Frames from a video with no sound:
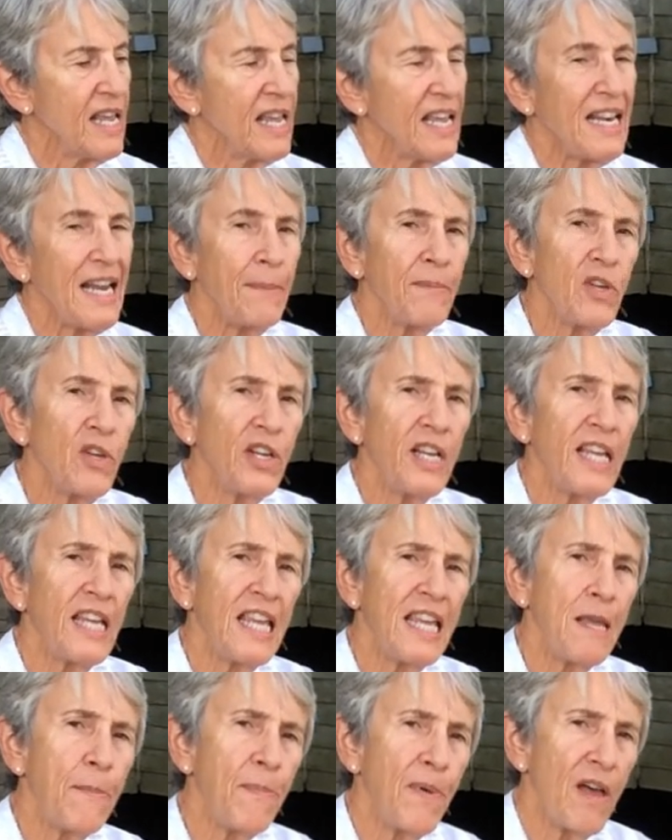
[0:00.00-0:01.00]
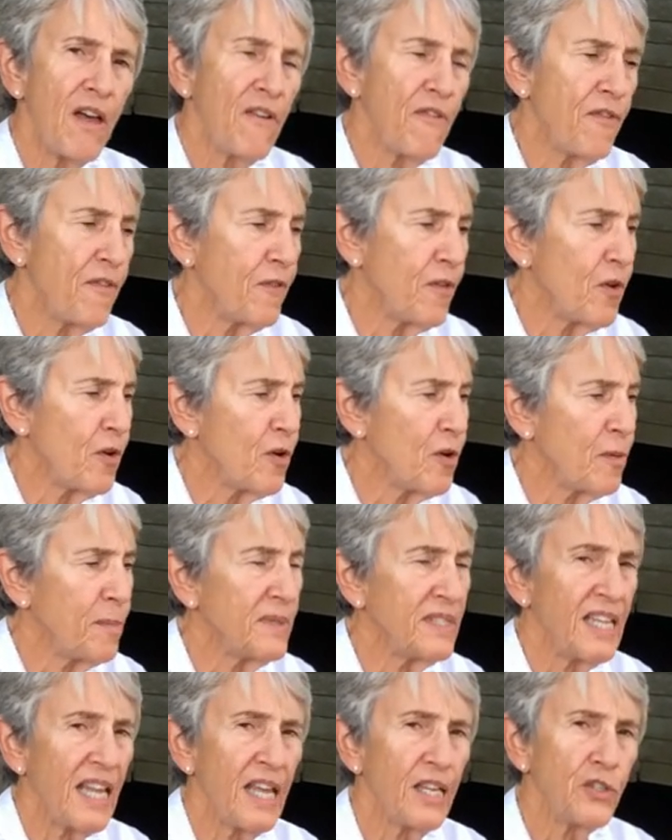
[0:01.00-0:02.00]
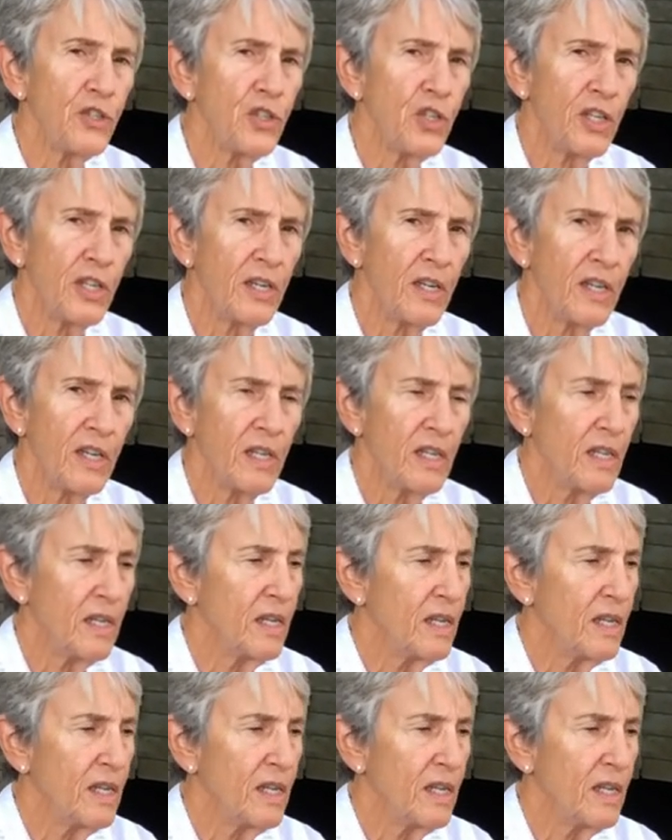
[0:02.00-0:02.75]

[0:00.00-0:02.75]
And I'm going to keep a firm tension.